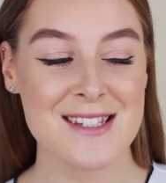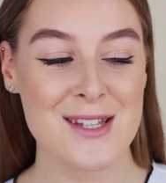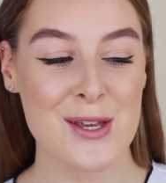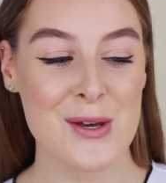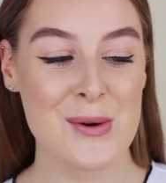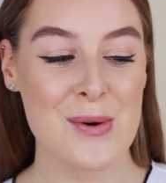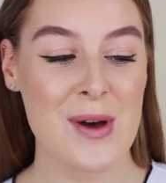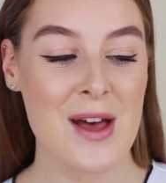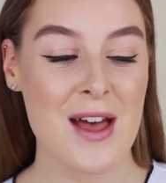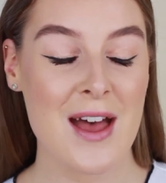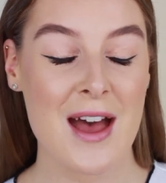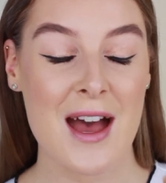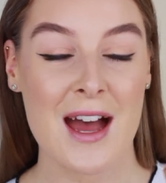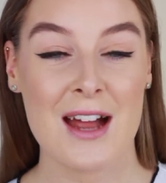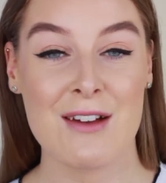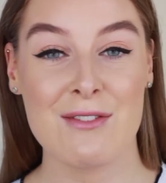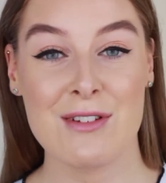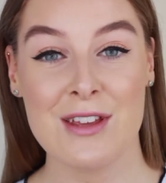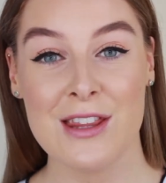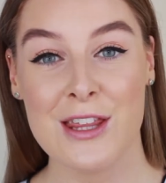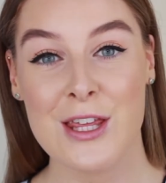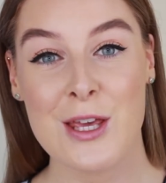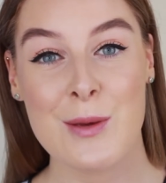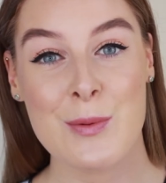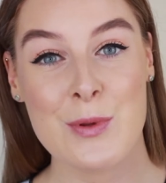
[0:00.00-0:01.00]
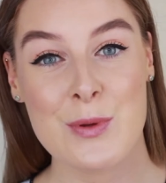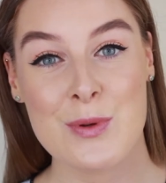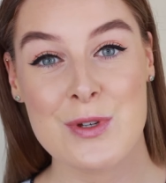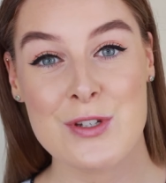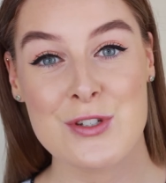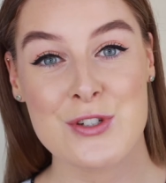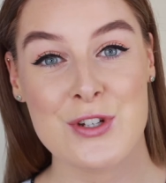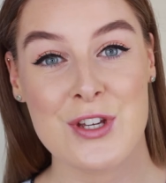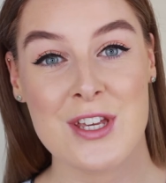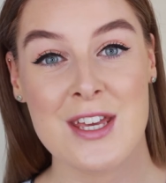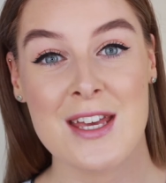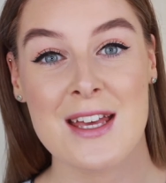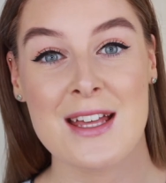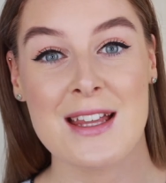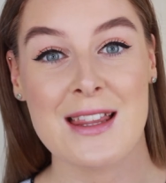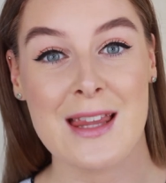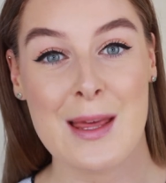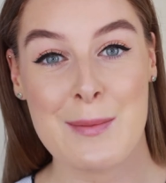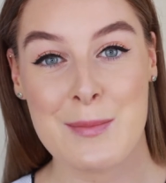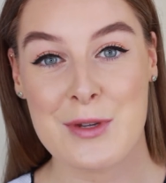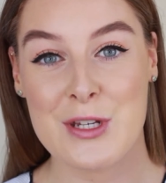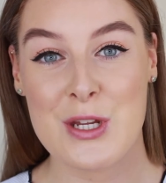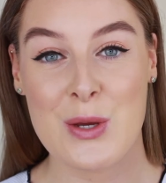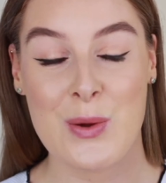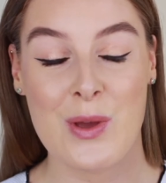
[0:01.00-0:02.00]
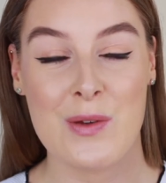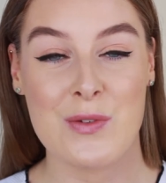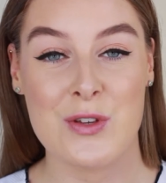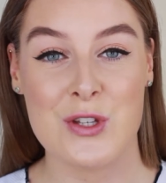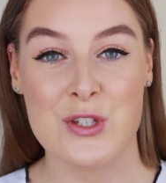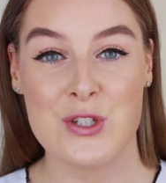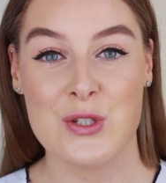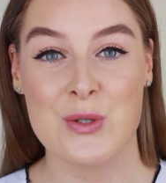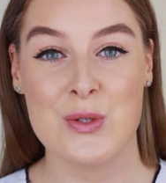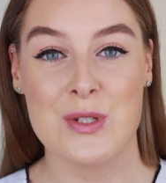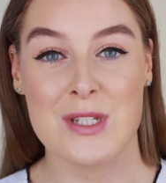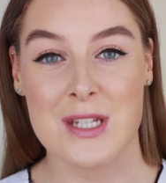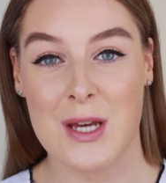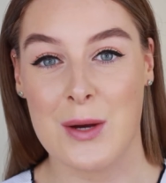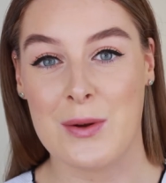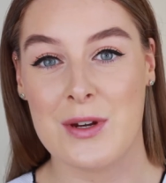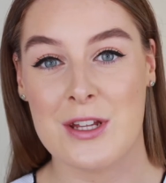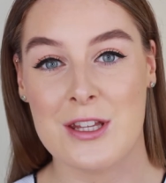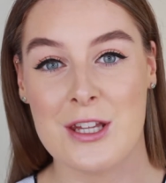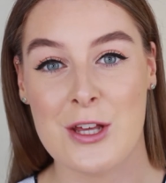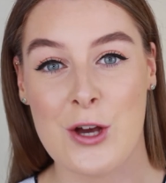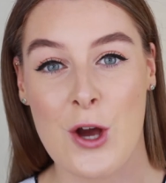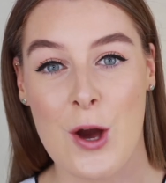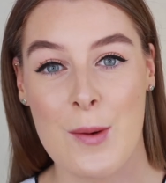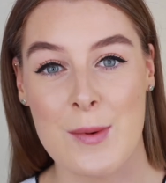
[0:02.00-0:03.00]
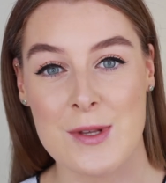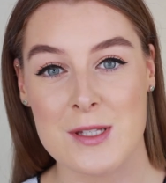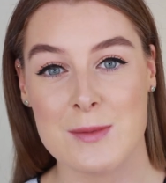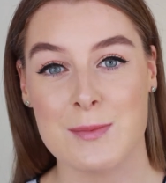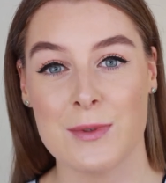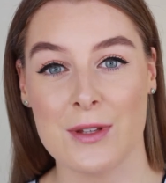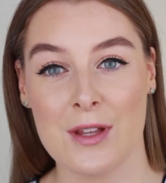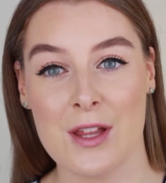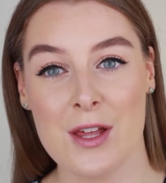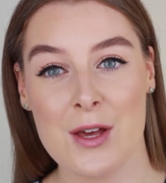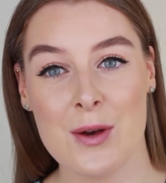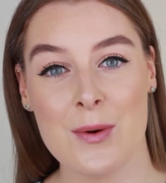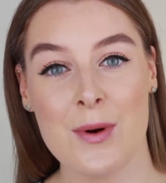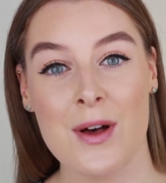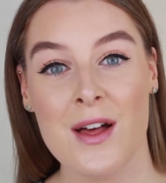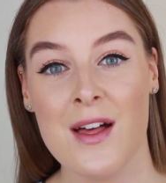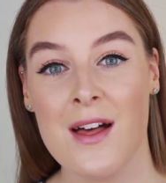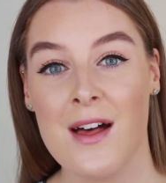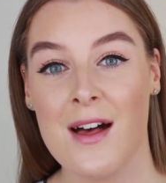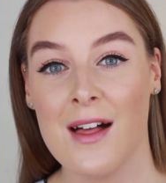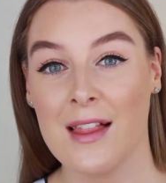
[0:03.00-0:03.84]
So I really hope you enjoy it. Let me know if you do down in the comments below.